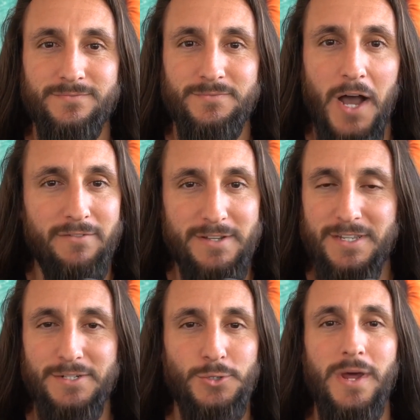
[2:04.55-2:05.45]

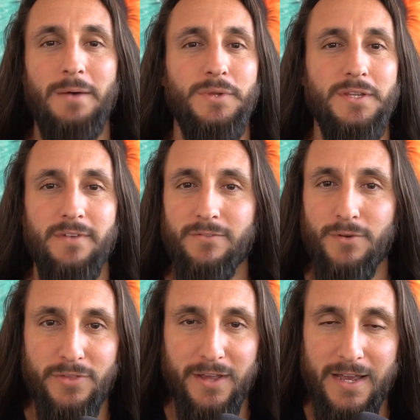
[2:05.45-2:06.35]
Obviously, do not believe
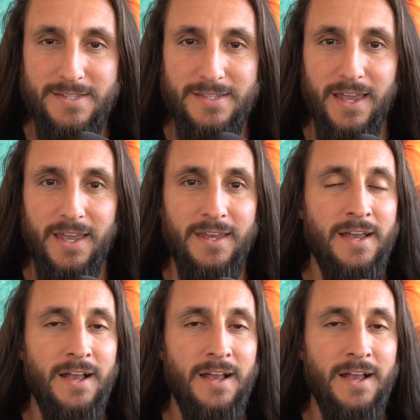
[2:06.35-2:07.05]
everything I say.